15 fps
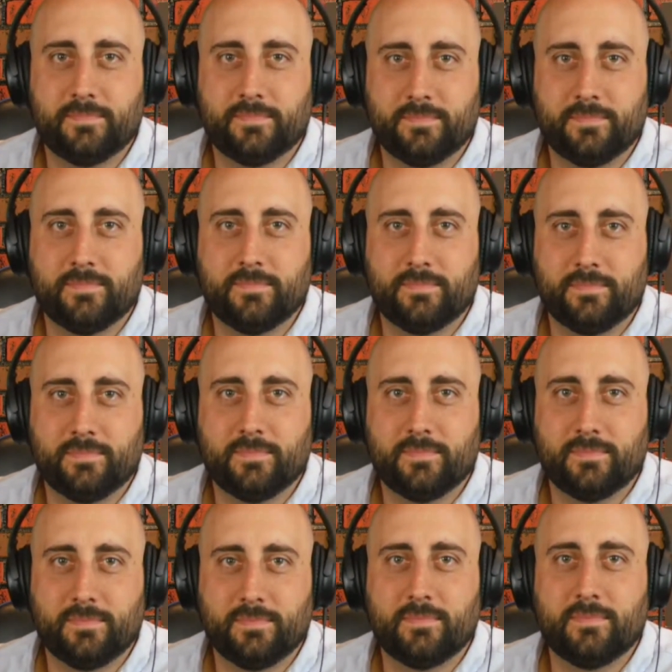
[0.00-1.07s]

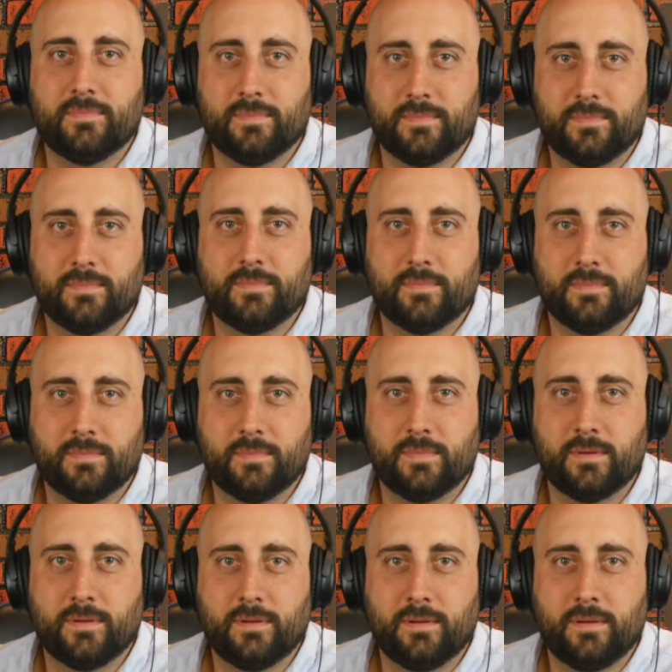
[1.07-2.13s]

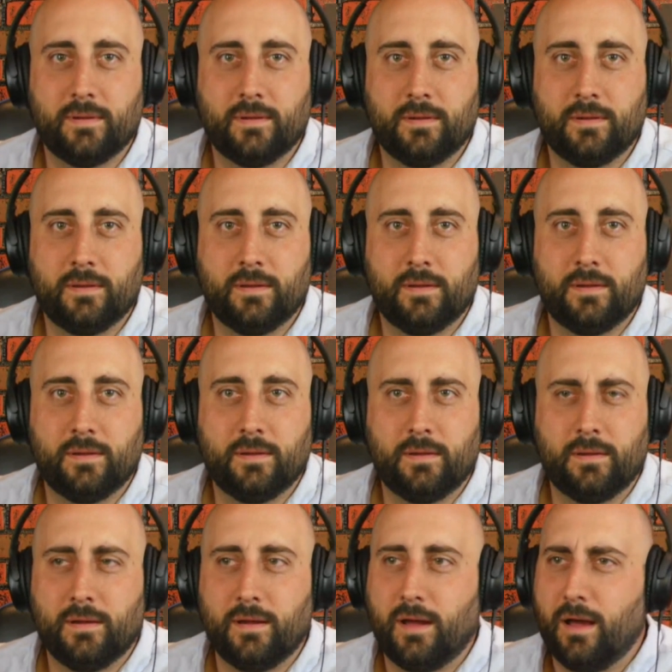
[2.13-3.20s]

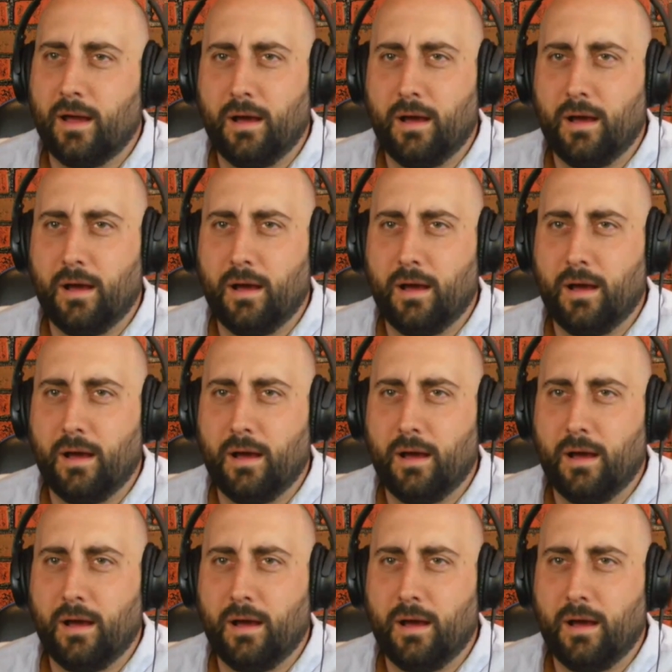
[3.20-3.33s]
This person isn't speaking.